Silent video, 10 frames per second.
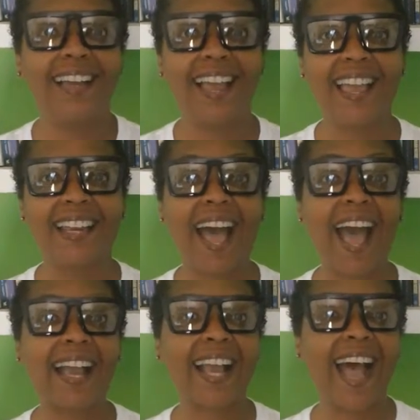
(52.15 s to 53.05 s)
And
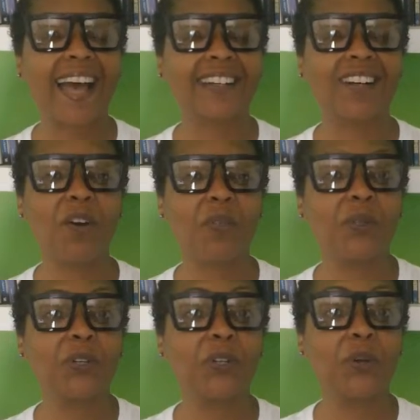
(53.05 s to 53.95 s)
I got her on the
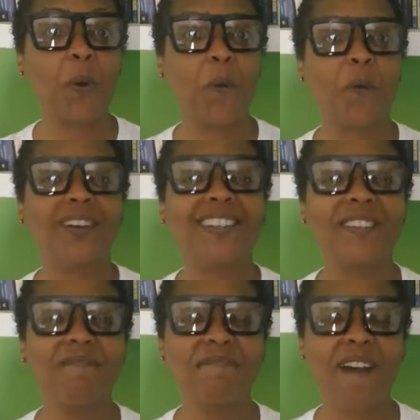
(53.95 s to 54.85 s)
show
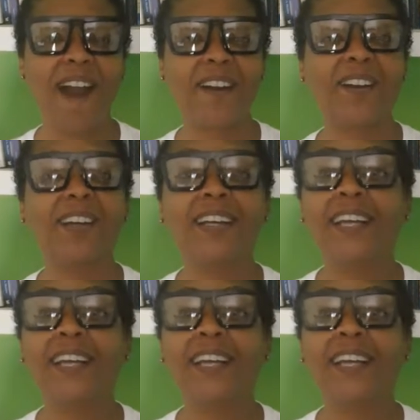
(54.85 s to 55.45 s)
tomorrow.